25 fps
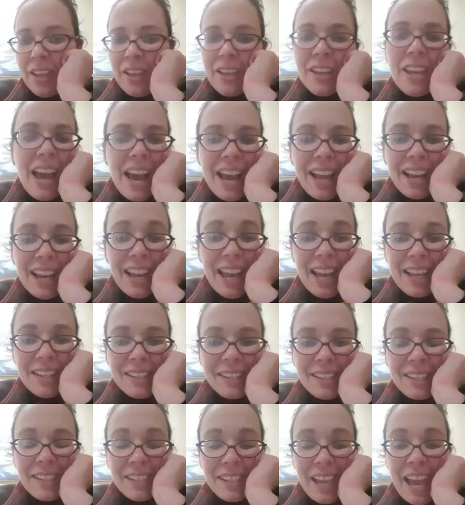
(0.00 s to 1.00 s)
Yeah,
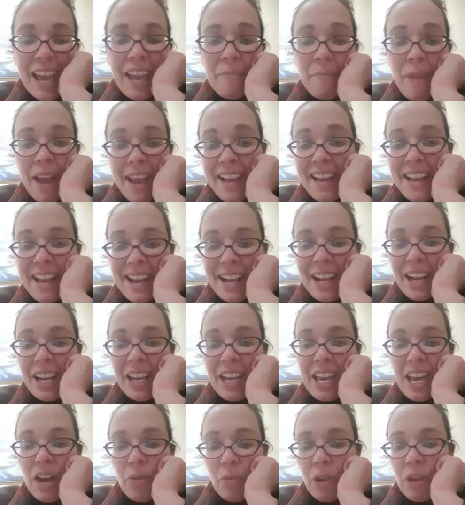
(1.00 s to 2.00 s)
let's say make it
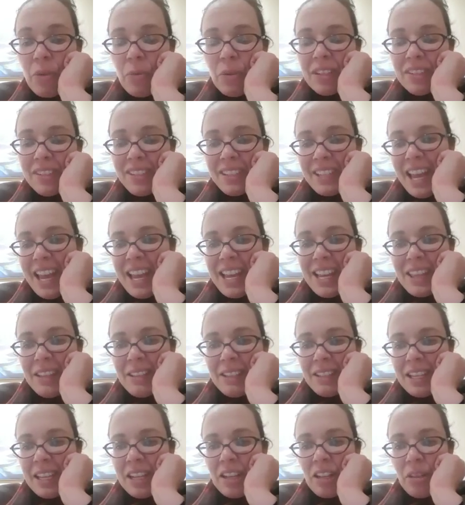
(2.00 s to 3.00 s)
clear we will stay in
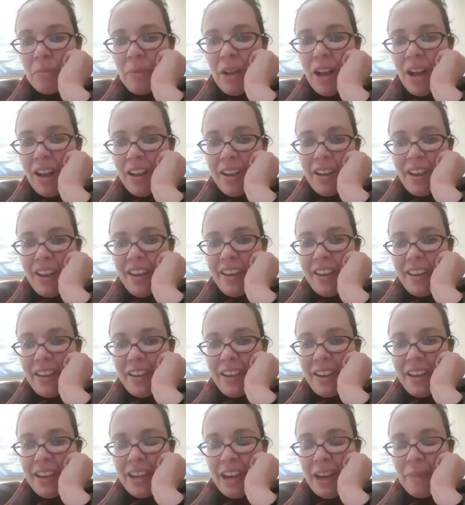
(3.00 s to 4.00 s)
the single
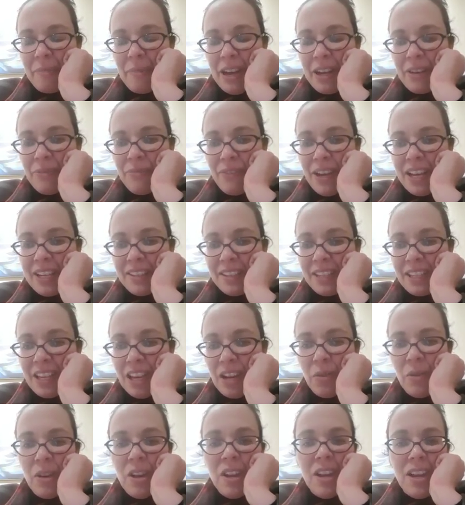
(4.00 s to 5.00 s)
market in our
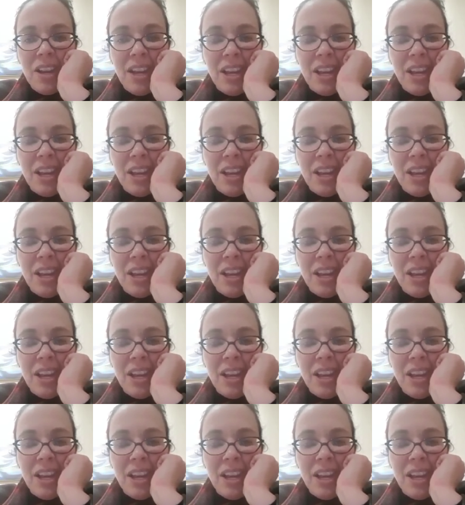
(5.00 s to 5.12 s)
manifesto